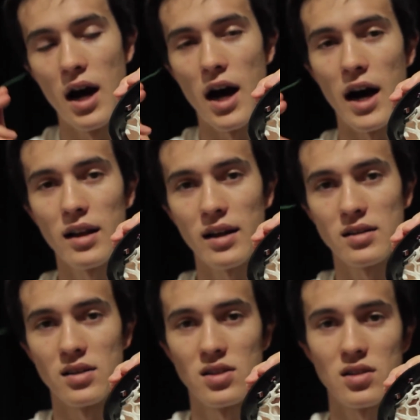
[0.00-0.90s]
I like
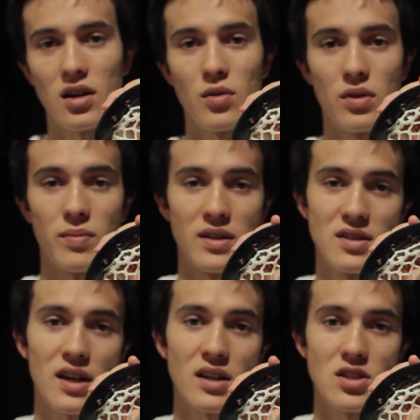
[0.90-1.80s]
to start with my
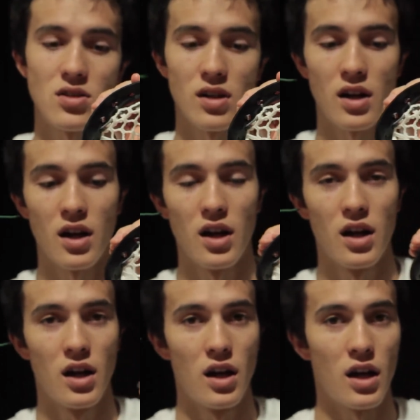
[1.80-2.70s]
second string
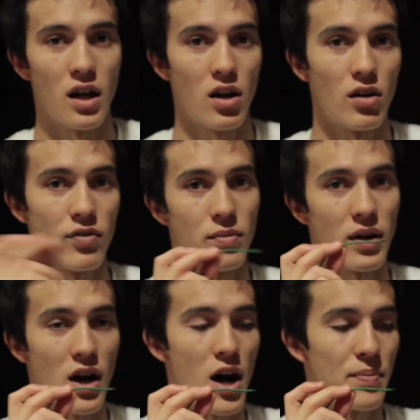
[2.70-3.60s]
and go from the
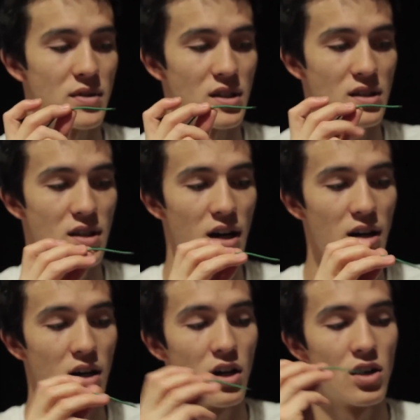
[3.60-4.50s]
opposite side.
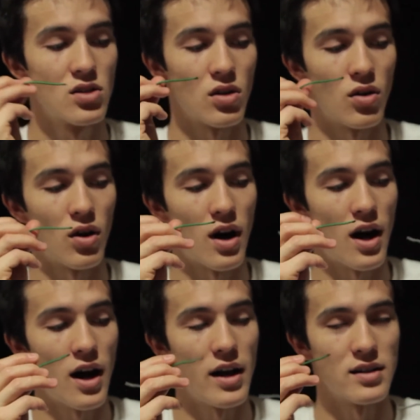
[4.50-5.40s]
So
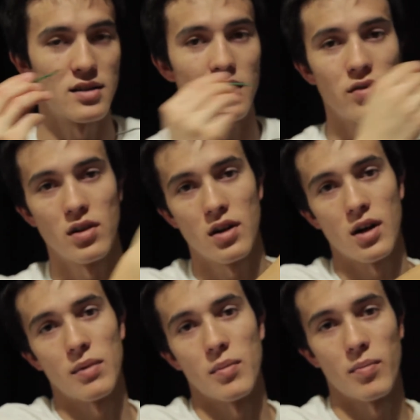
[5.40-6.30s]
instead of
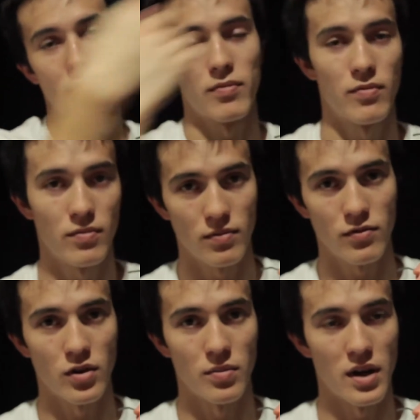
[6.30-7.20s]
coming
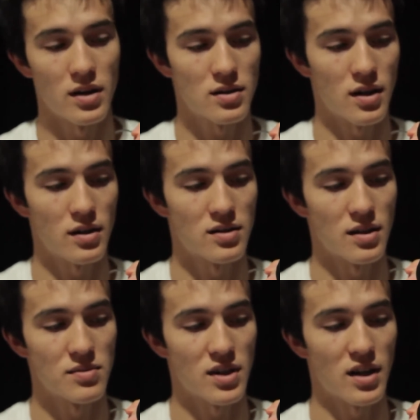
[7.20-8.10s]
from that side,
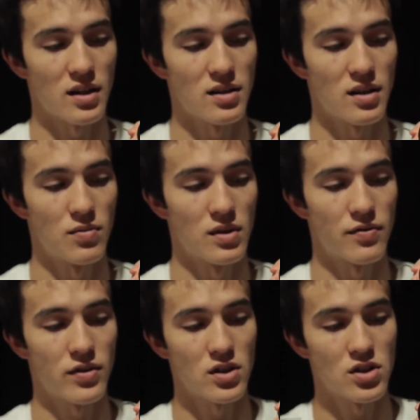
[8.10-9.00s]
same side I did with the
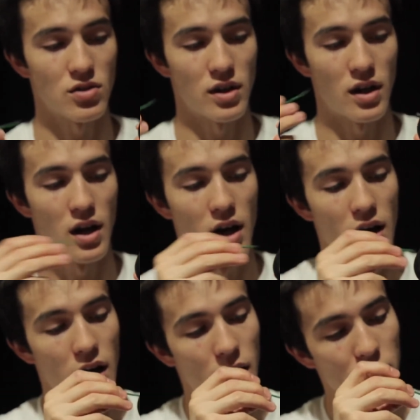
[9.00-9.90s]
first string,
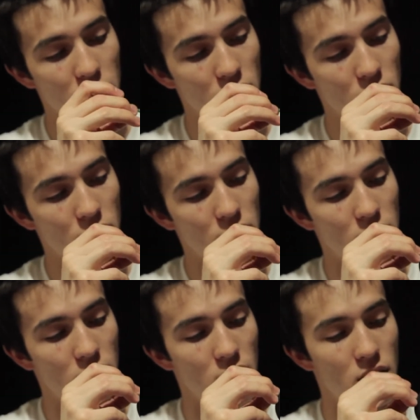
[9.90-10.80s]
I'm going to go in
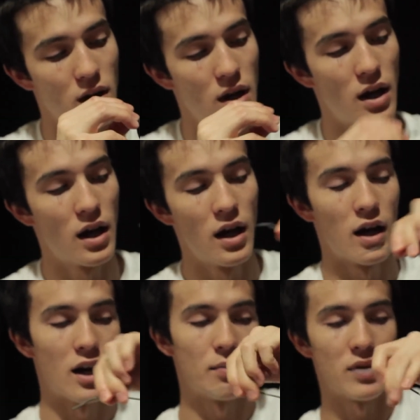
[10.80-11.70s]
here
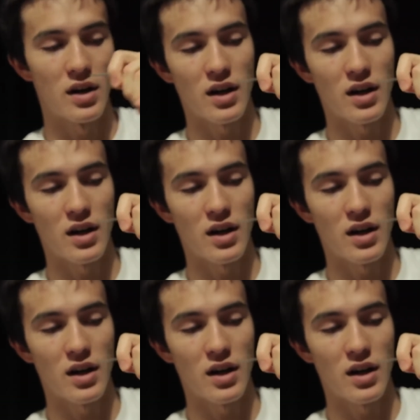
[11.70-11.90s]
and I'm going to